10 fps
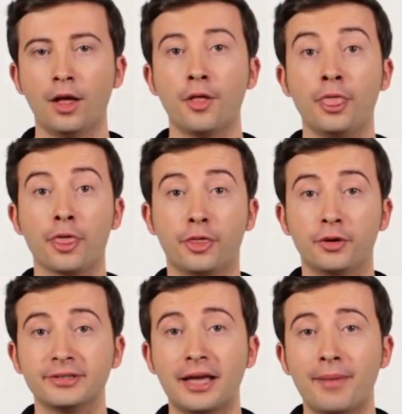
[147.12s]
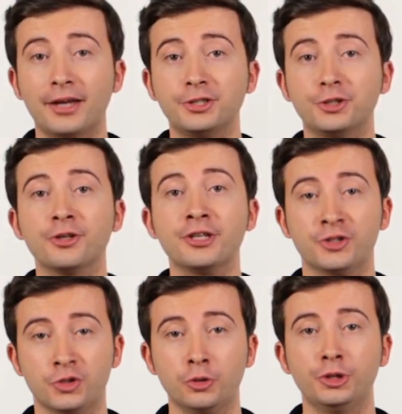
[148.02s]
The third dimension is
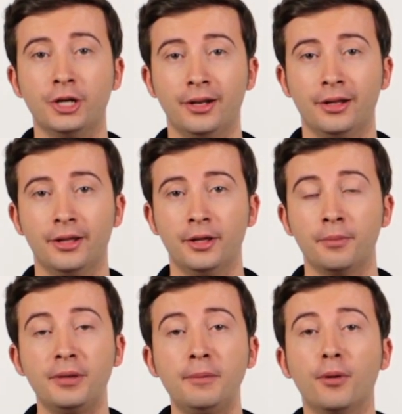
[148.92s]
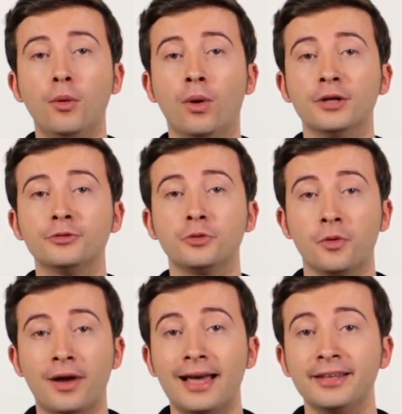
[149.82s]
social. People want to
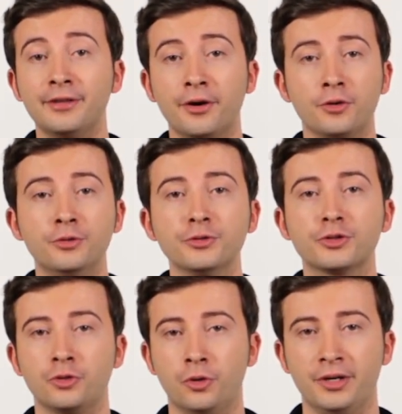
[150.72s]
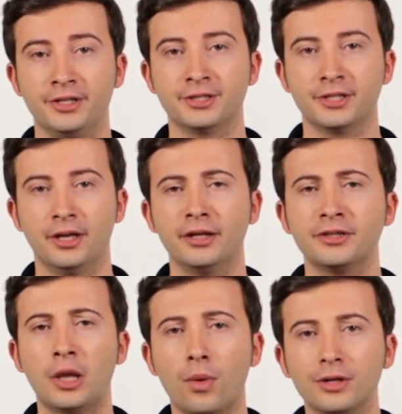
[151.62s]
write their own stories.
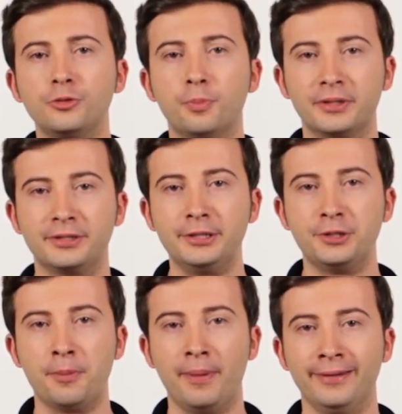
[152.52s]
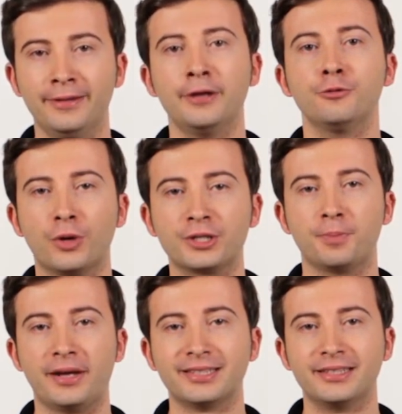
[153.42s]
They want to participate and to
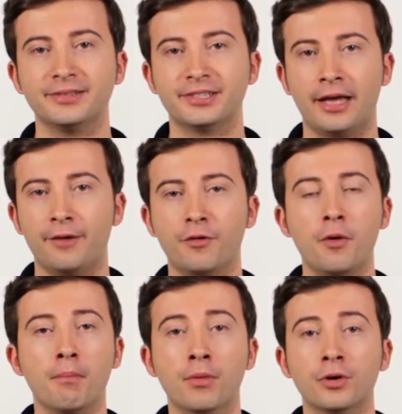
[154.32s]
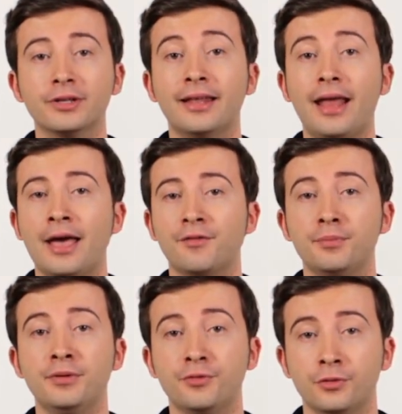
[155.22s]
express themselves more than ever
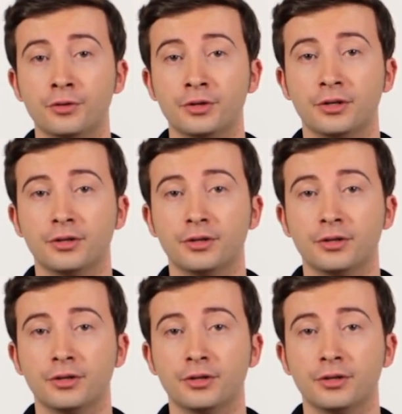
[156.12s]
before.